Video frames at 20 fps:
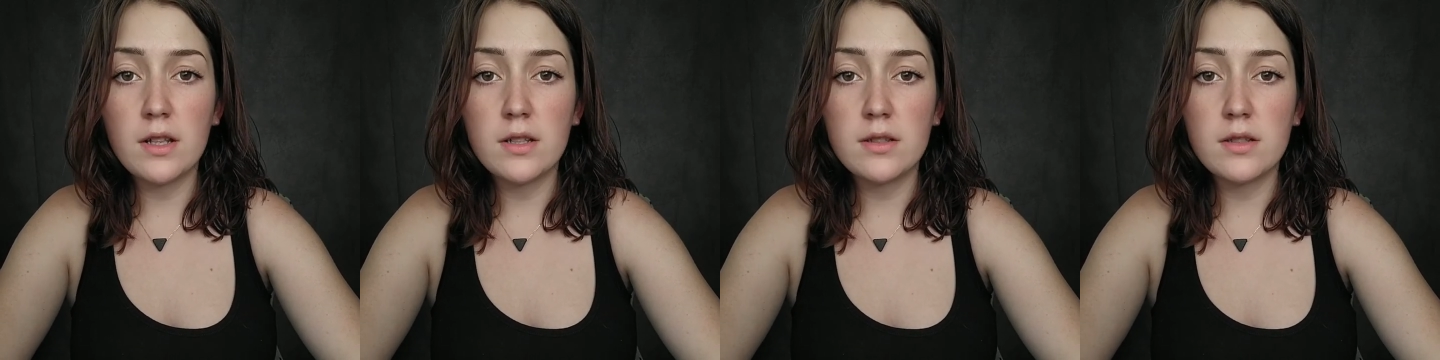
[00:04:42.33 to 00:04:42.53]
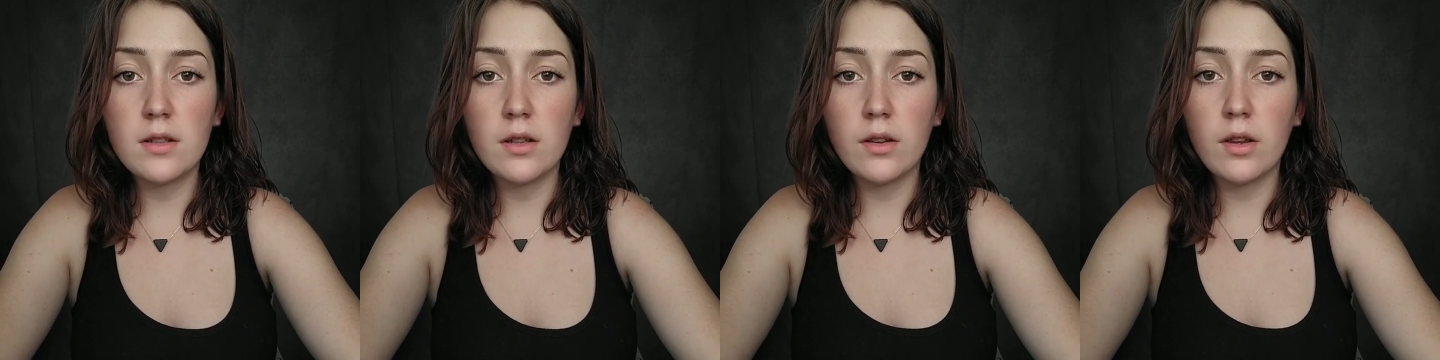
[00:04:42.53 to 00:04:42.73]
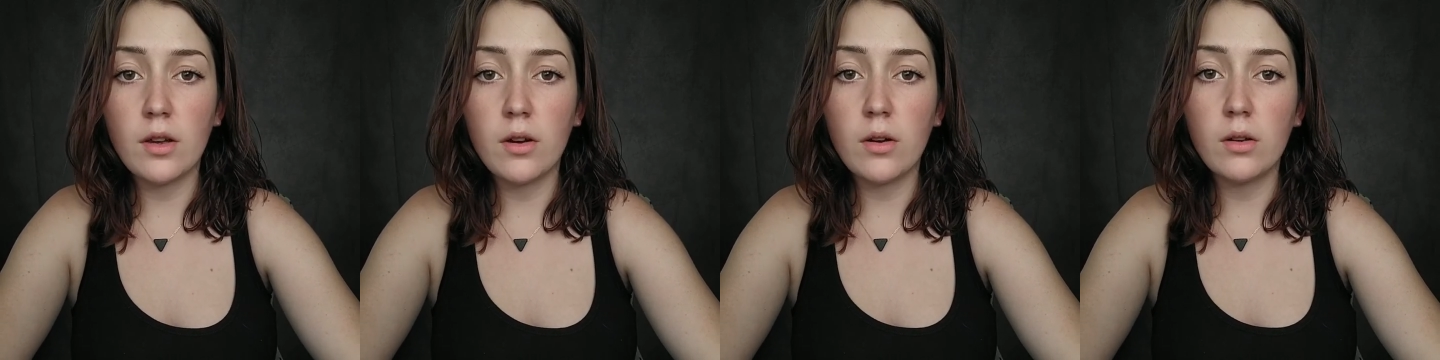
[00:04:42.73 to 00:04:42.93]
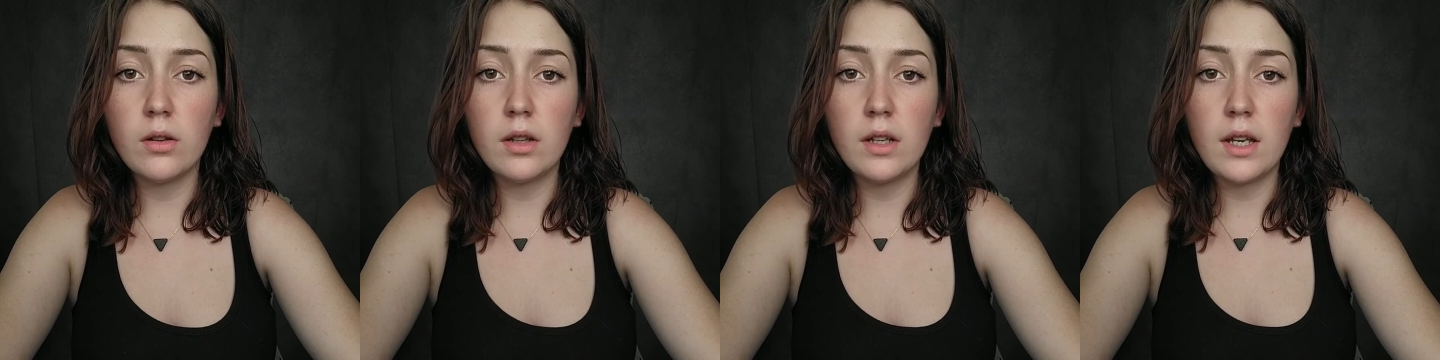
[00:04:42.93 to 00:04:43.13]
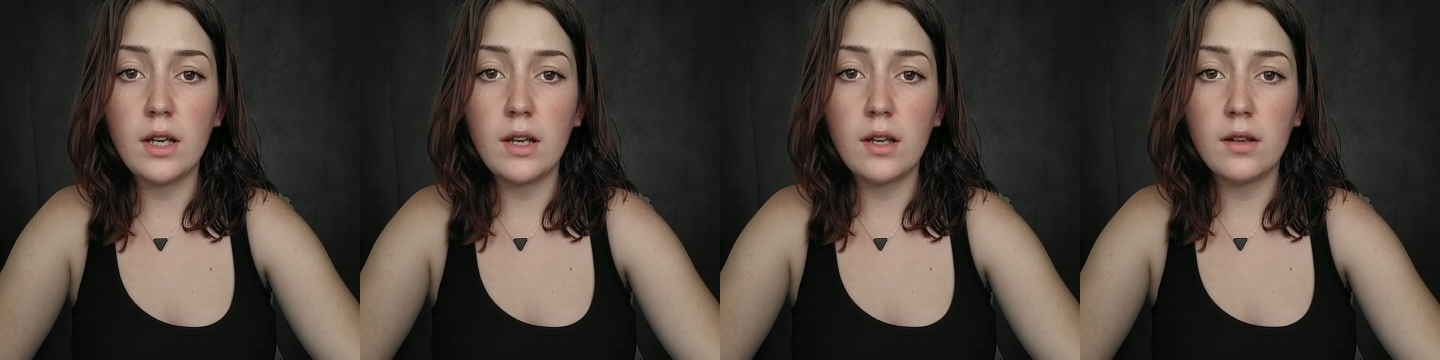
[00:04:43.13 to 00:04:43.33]
So the
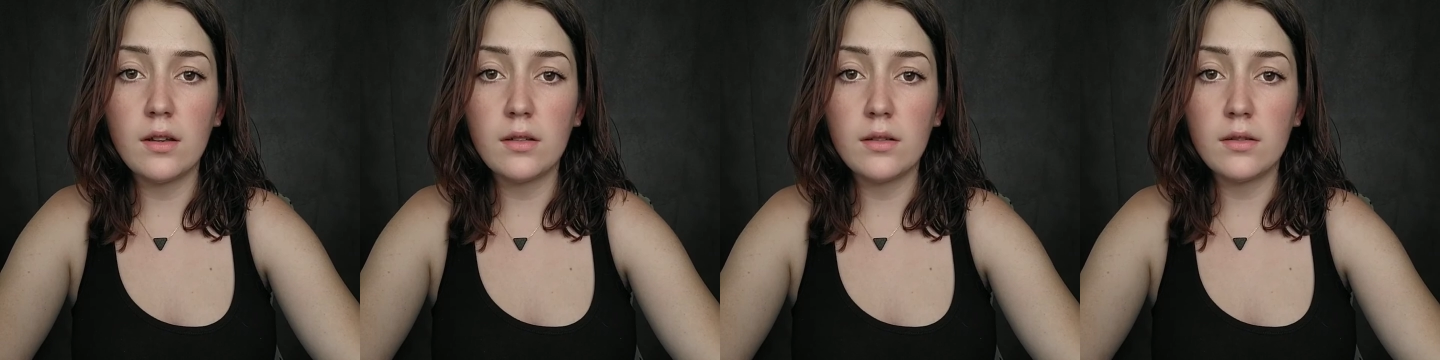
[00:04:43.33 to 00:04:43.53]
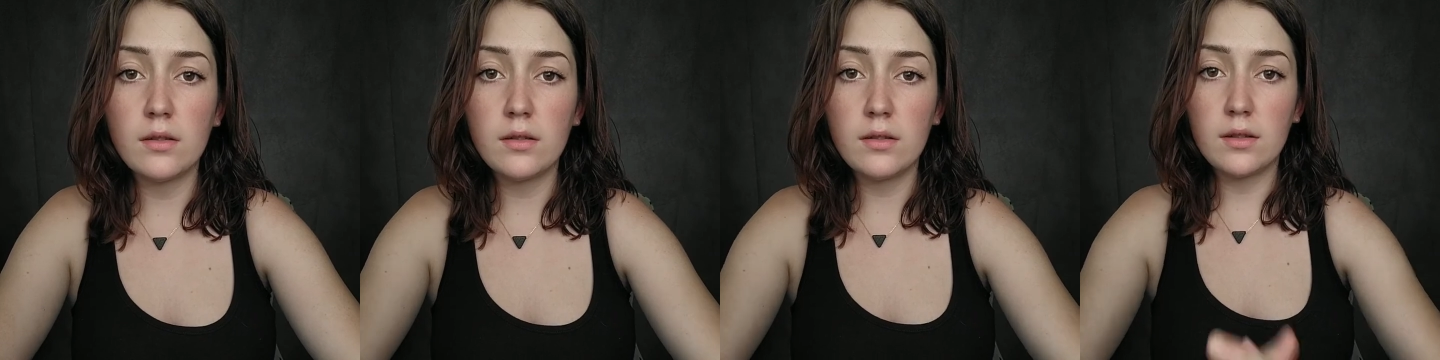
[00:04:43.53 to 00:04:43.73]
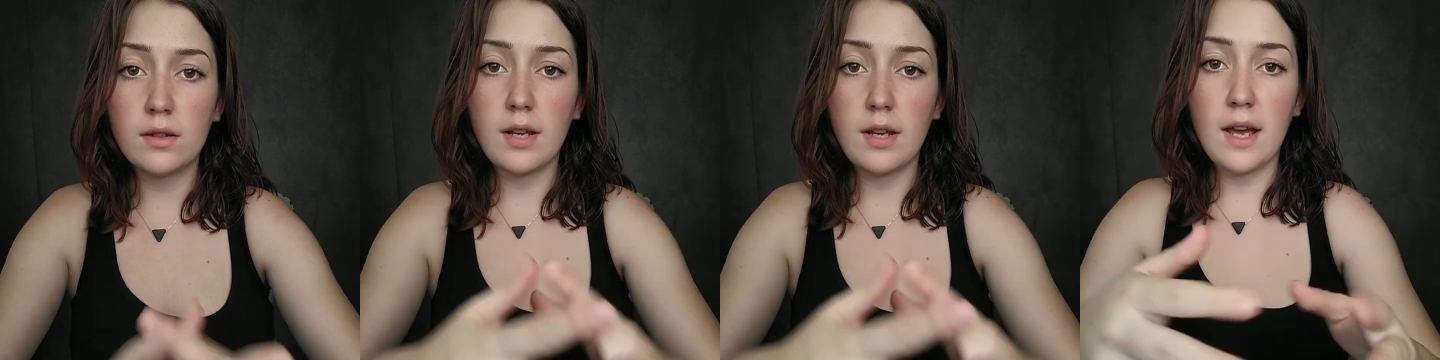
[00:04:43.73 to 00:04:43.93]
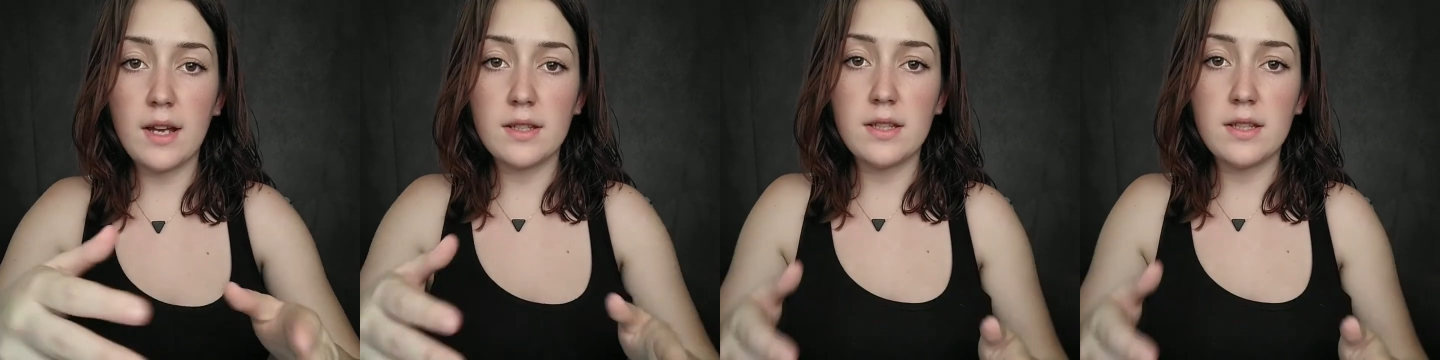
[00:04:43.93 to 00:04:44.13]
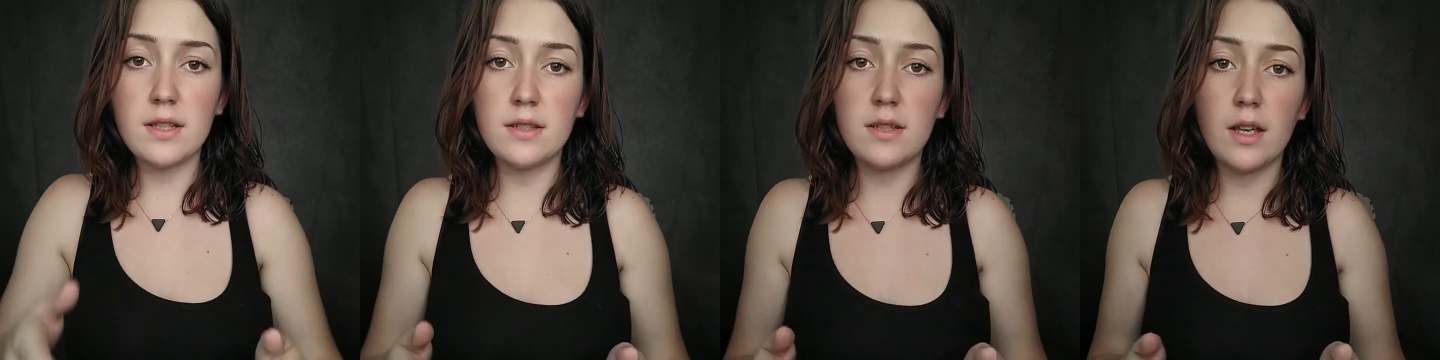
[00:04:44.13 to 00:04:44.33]
only
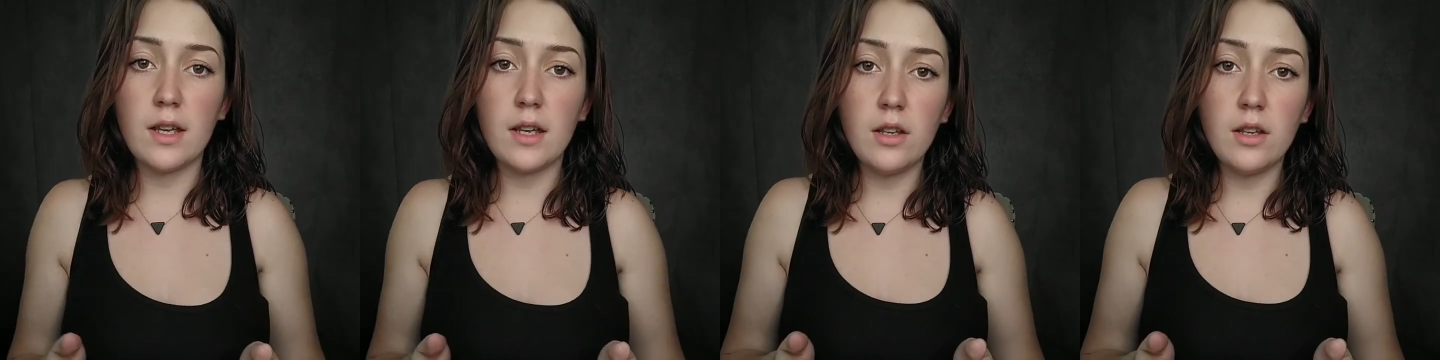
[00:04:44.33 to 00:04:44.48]
taxes that